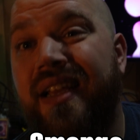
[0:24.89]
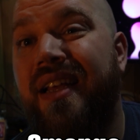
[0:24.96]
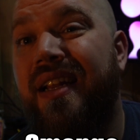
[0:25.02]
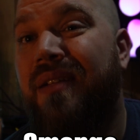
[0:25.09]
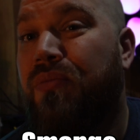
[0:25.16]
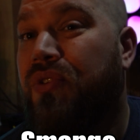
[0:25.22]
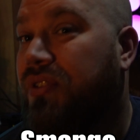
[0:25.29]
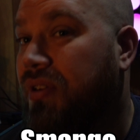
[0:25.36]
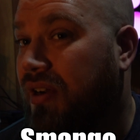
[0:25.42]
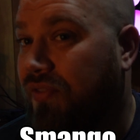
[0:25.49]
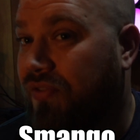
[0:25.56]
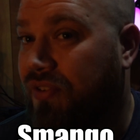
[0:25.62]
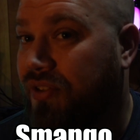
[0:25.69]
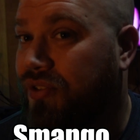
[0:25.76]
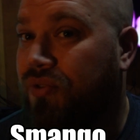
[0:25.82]
And I'm going to start
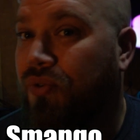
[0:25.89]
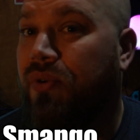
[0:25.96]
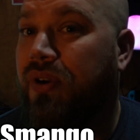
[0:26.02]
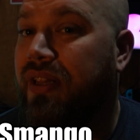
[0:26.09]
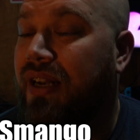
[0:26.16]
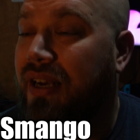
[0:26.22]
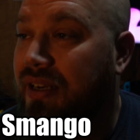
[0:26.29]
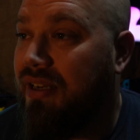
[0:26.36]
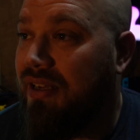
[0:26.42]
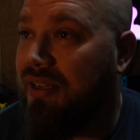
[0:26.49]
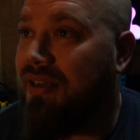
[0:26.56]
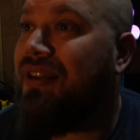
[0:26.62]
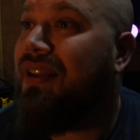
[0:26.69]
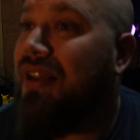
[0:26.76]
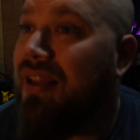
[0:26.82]
off with a story that I've
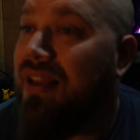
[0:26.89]
done